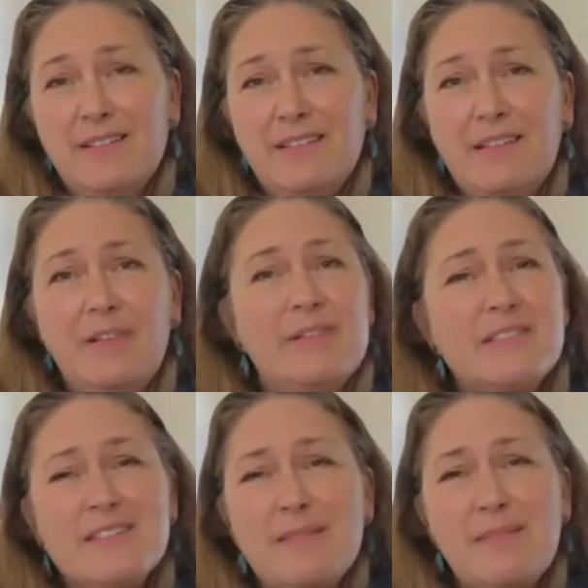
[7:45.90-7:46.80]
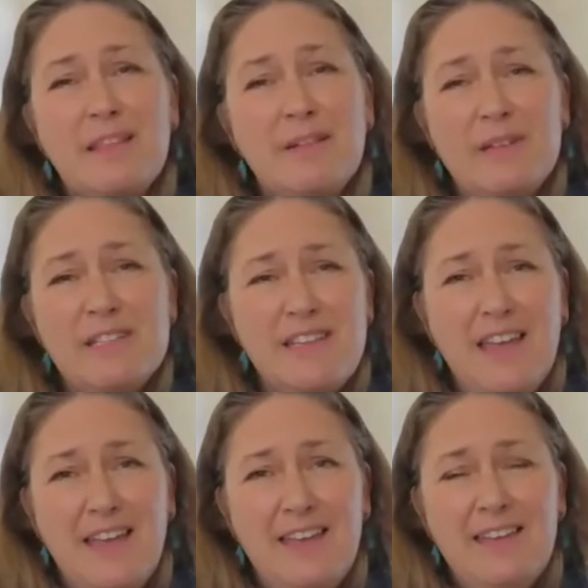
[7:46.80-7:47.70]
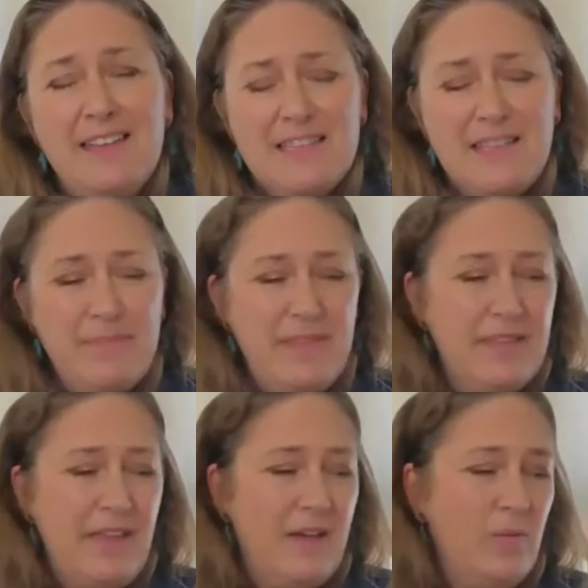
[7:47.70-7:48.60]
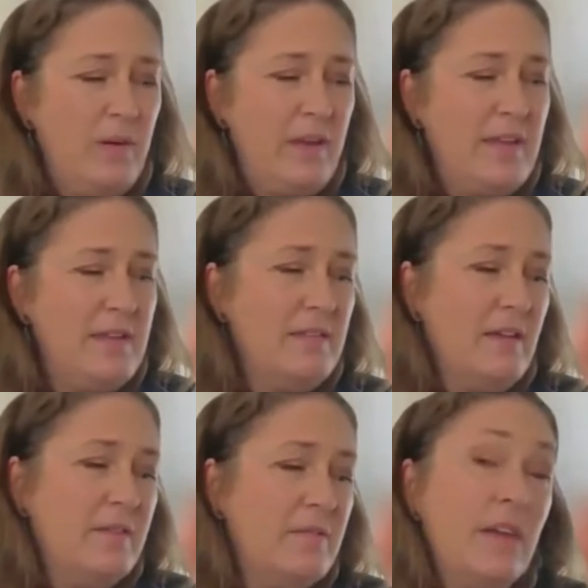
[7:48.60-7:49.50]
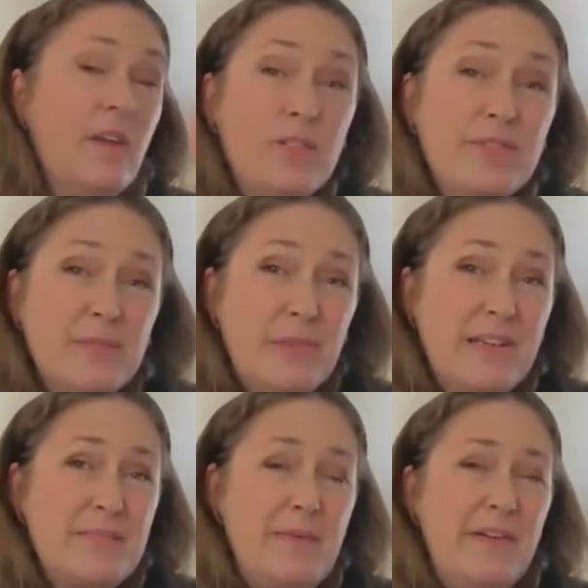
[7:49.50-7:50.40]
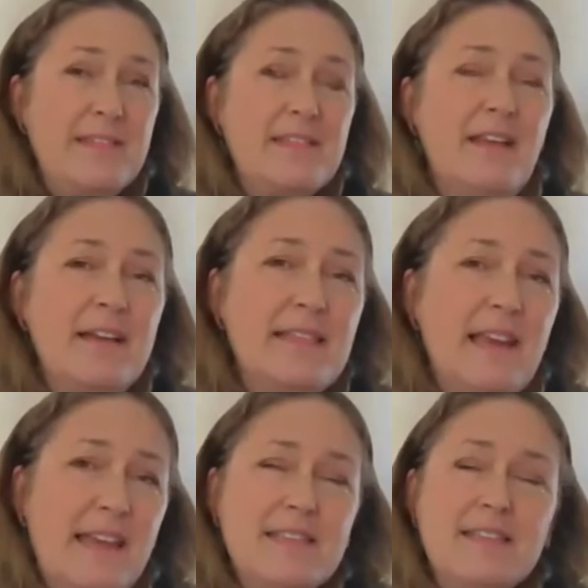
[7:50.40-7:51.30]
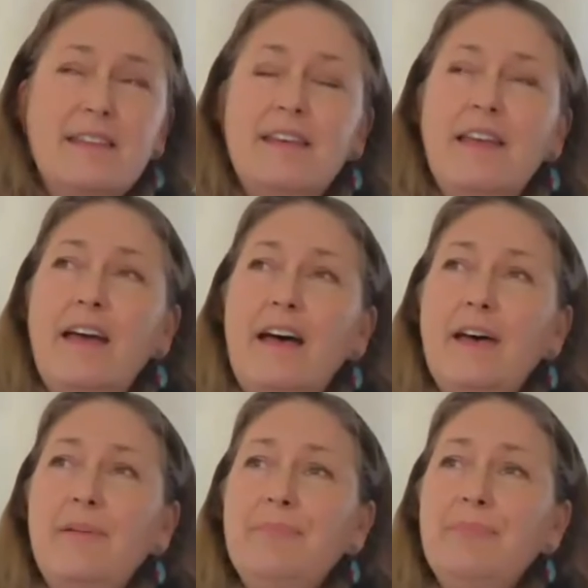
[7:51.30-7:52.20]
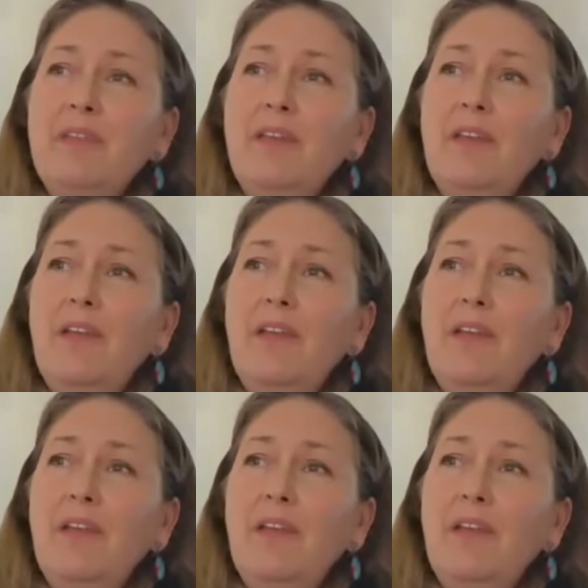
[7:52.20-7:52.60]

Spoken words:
it's not something that we share. It's something that we often will experience in isolation. And